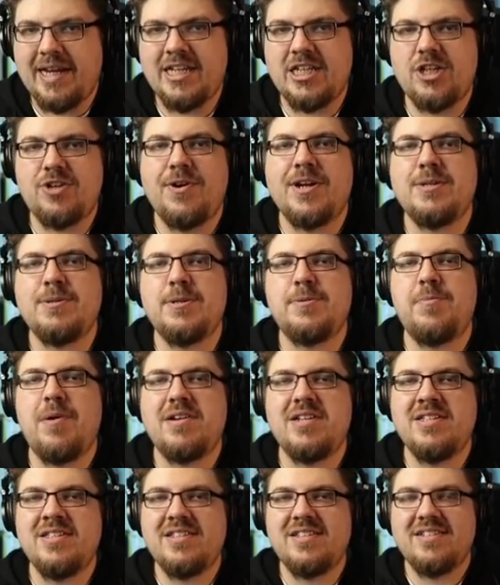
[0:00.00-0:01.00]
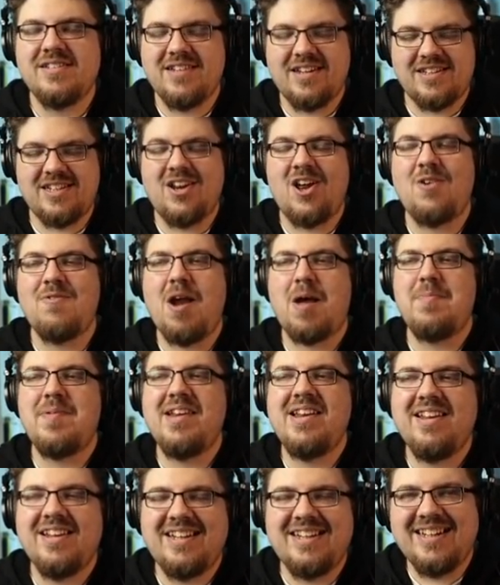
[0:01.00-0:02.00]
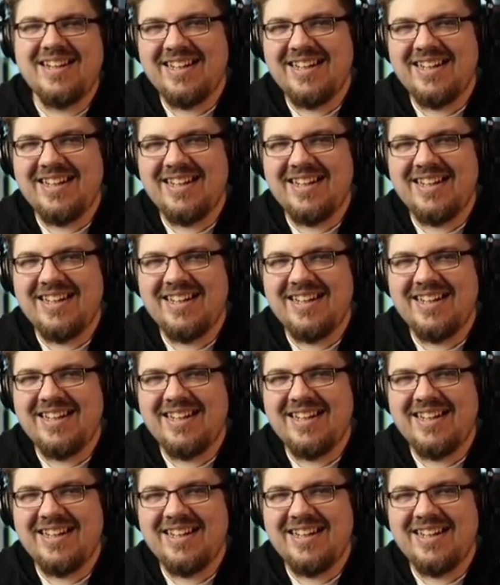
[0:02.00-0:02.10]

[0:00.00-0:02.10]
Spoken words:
Big into Christmas presents. Does a lot of rapping.